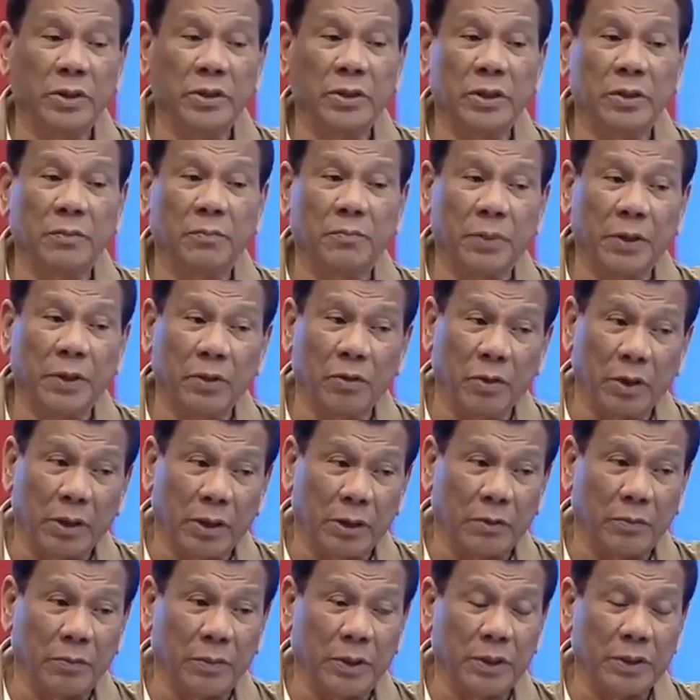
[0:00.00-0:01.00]
nandiyan pa yung
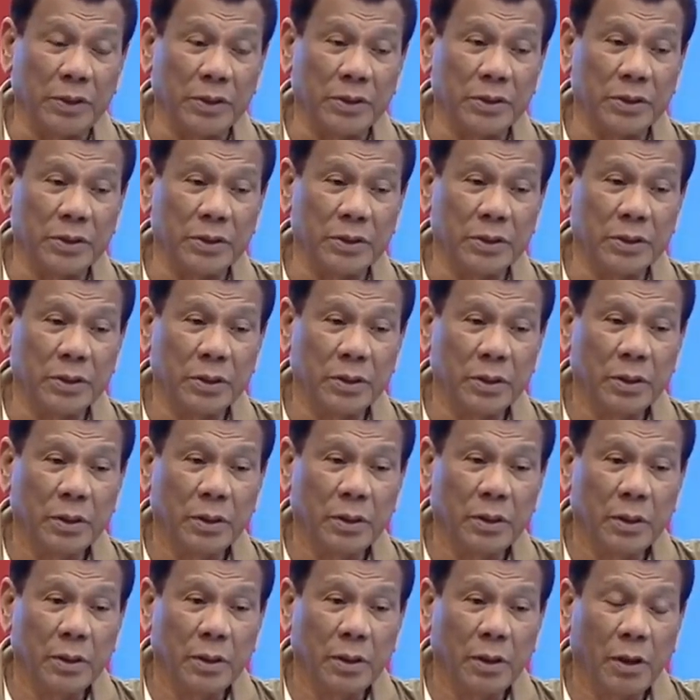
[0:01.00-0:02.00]
armas.
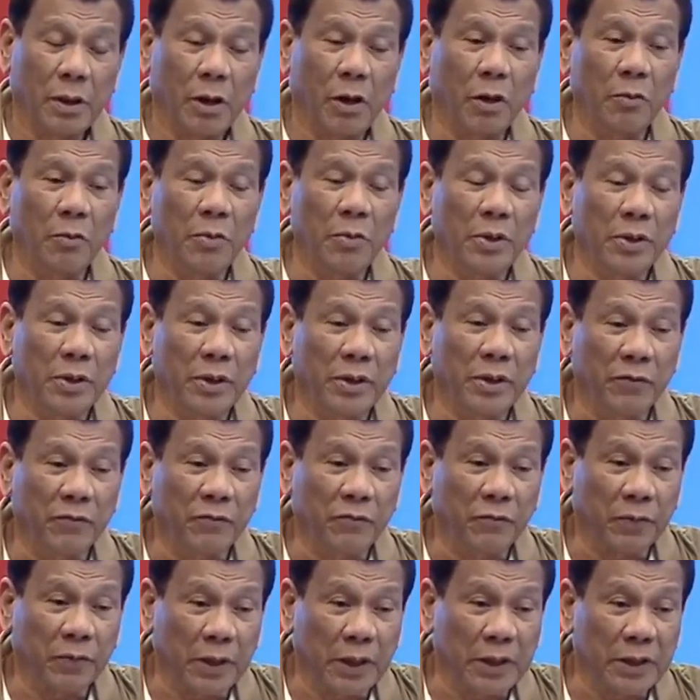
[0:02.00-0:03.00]
How many
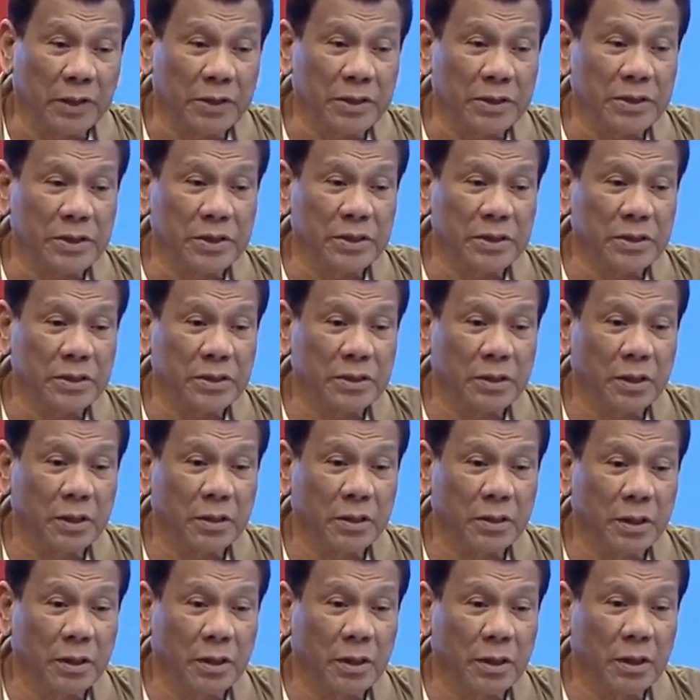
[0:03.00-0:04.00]
fronts
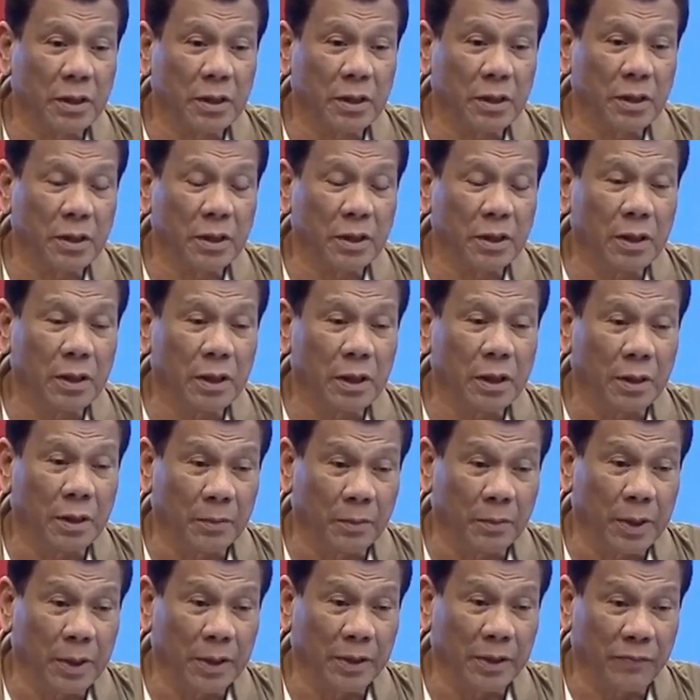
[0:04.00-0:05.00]

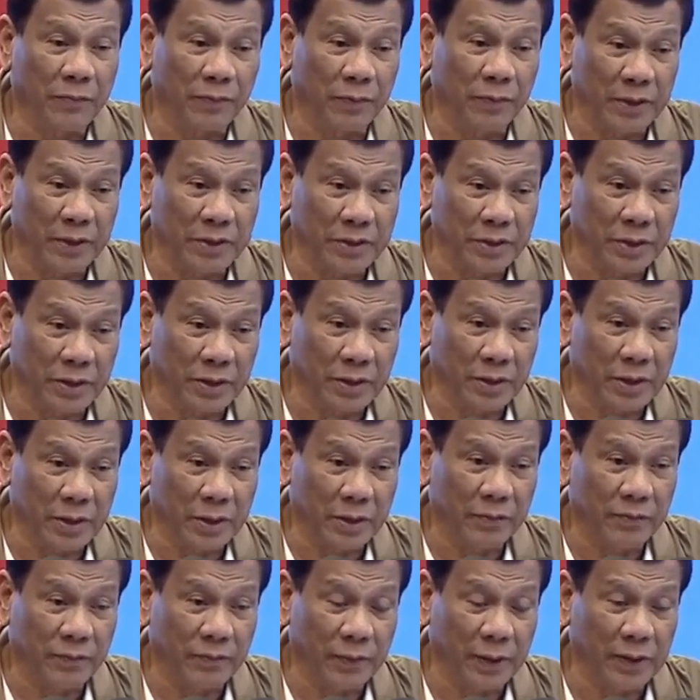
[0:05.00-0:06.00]
am I facing
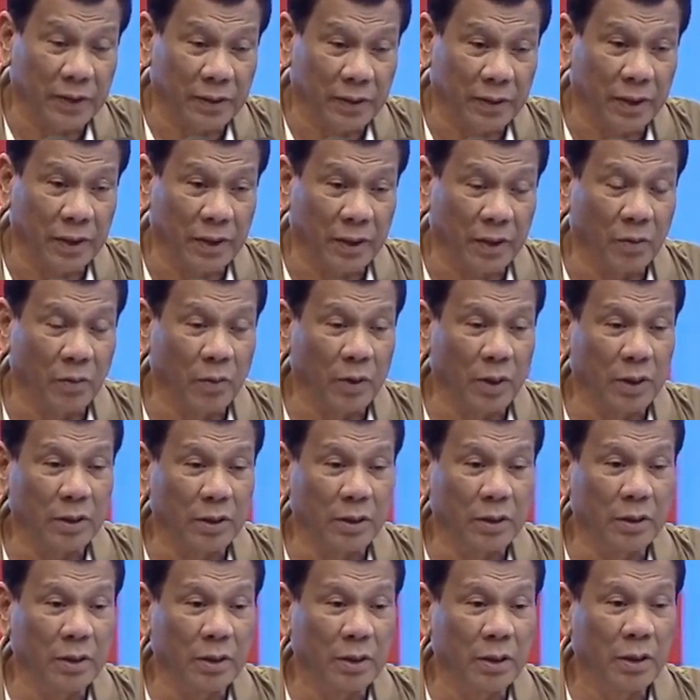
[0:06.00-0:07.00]
there, fighting a war?
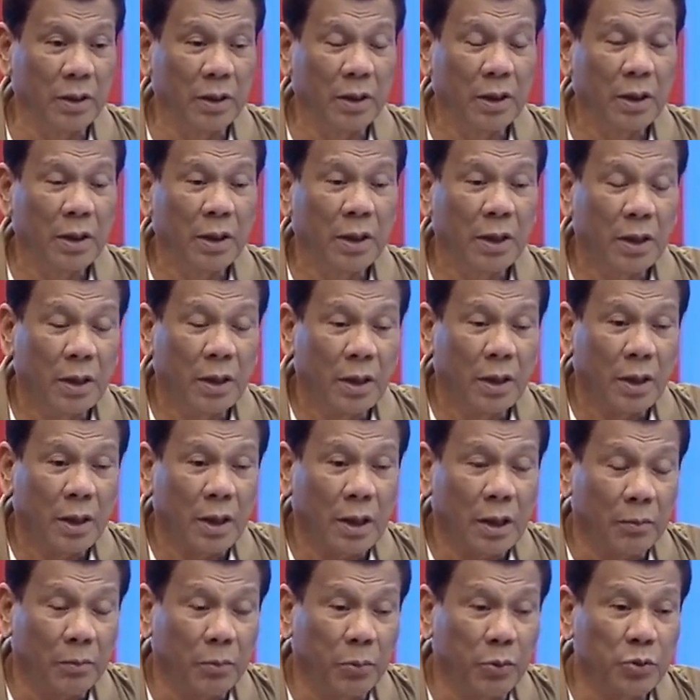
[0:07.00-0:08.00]

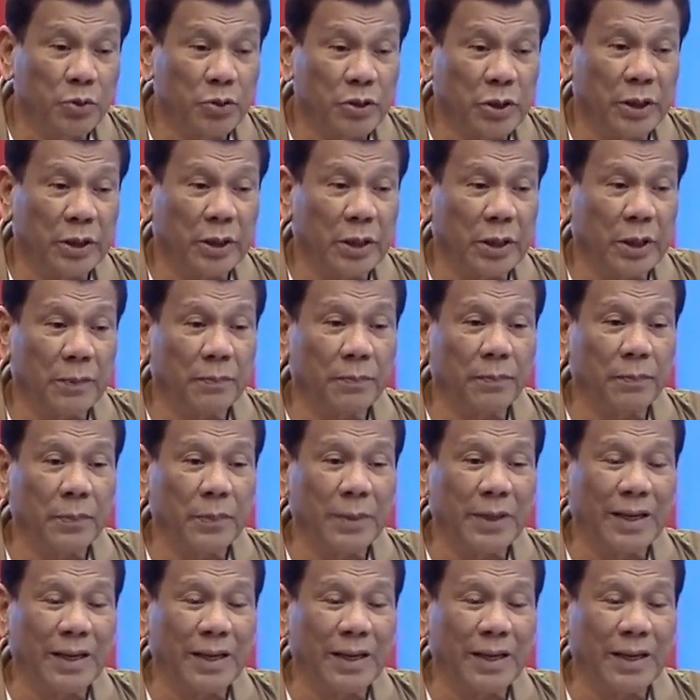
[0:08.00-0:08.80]
Abu Sayyaf,